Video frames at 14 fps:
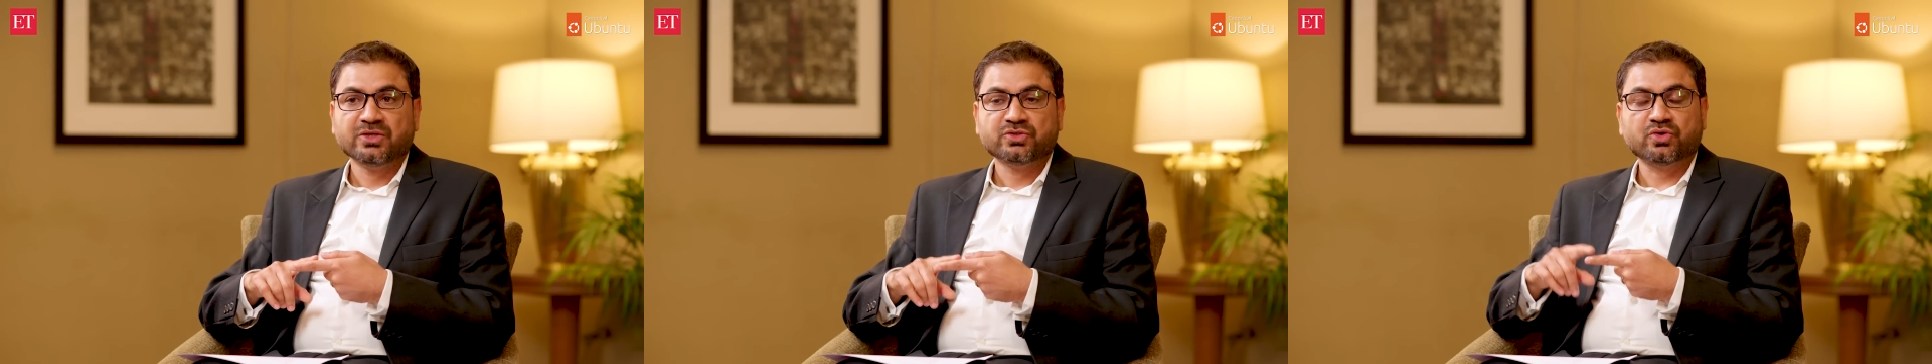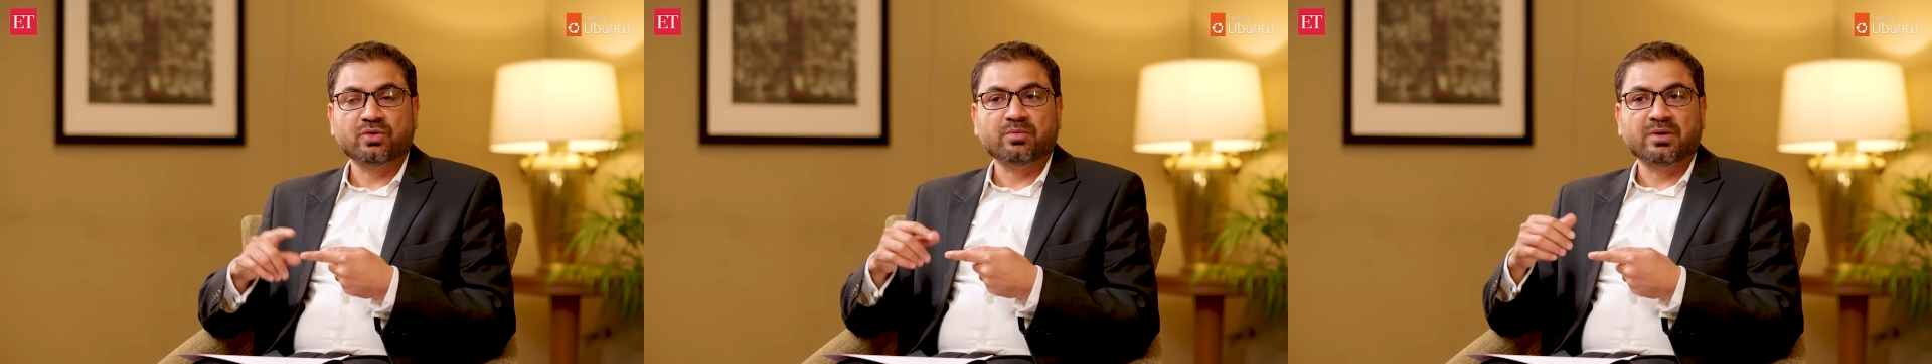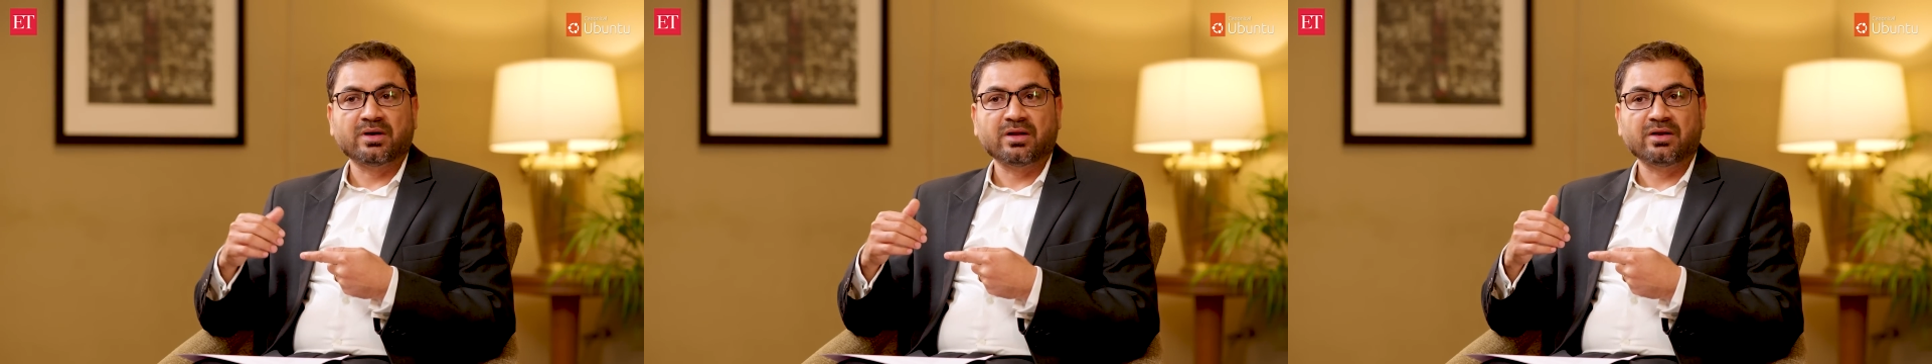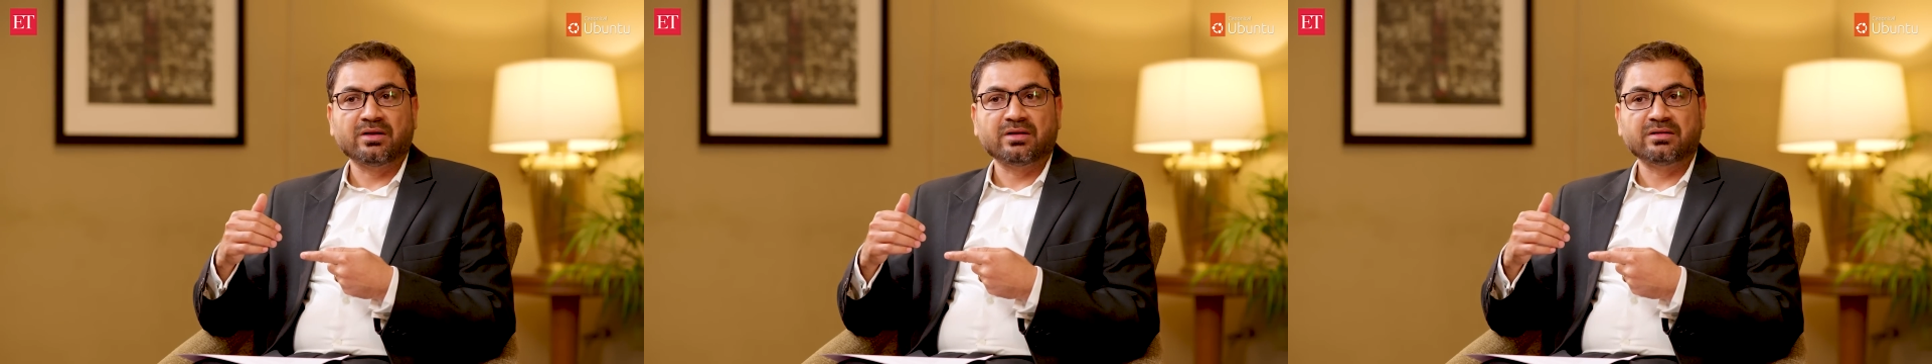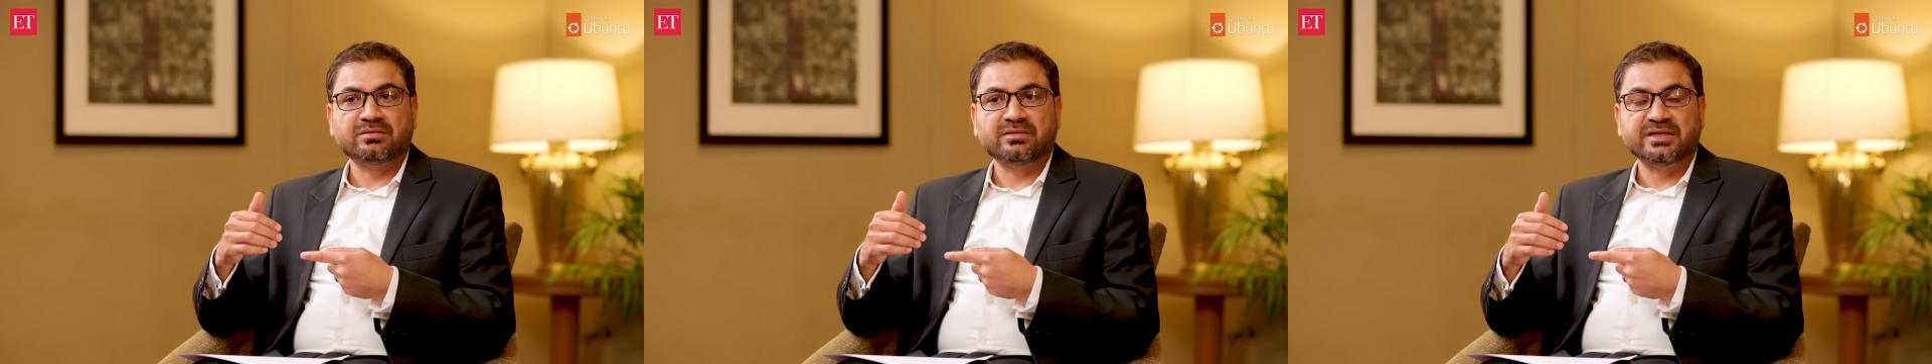So
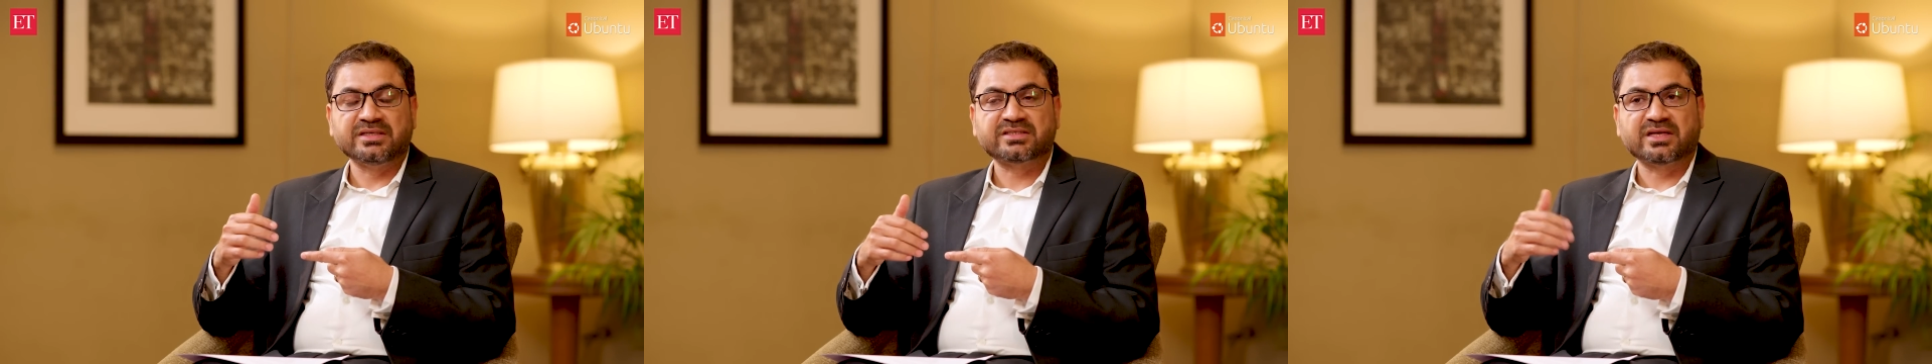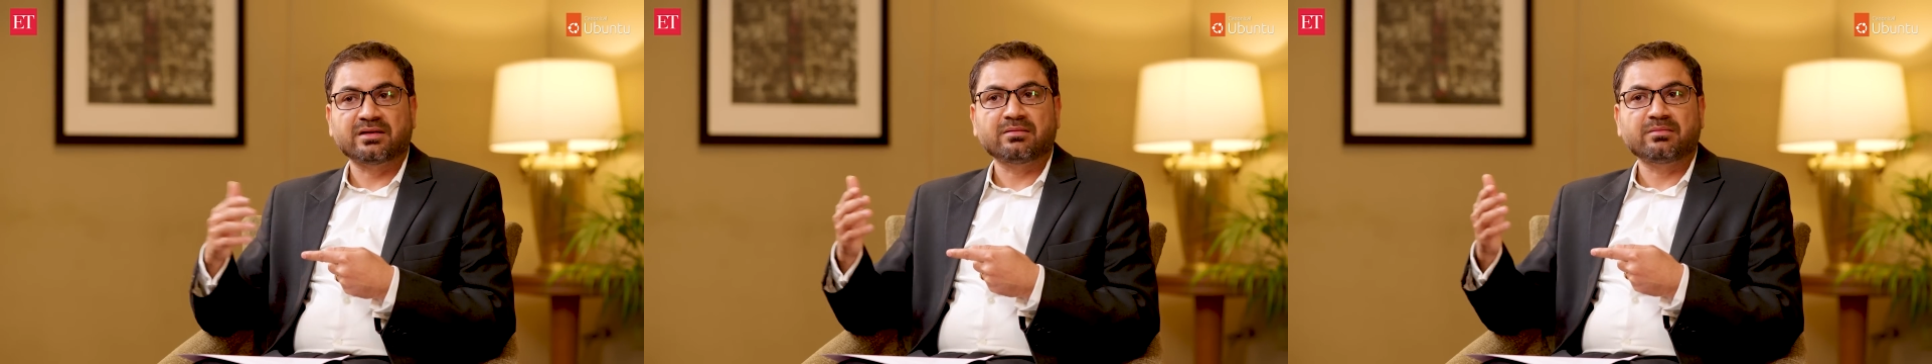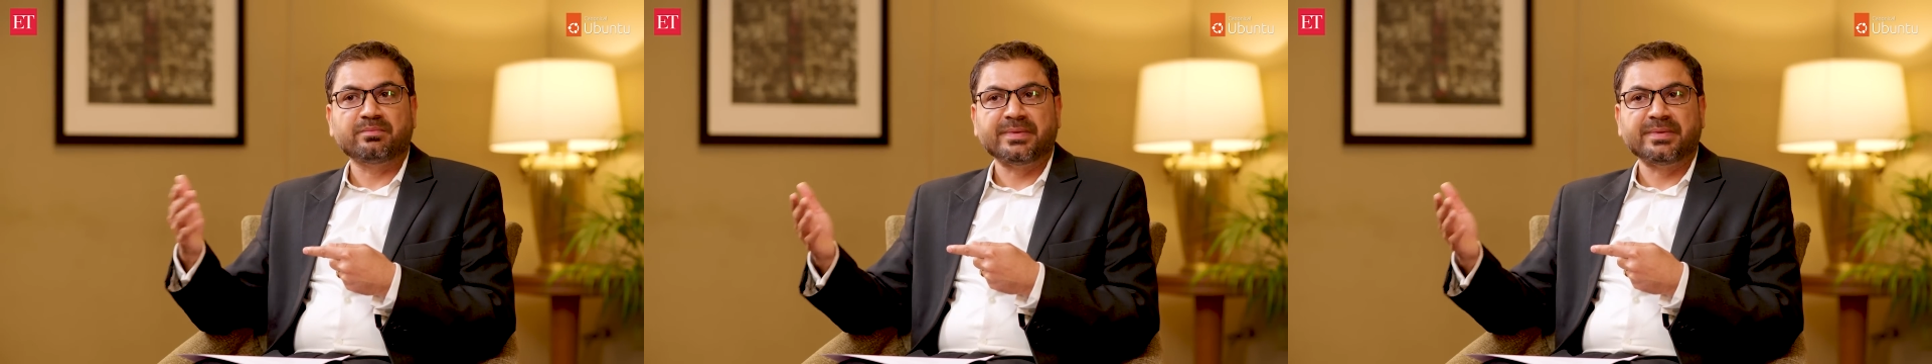skill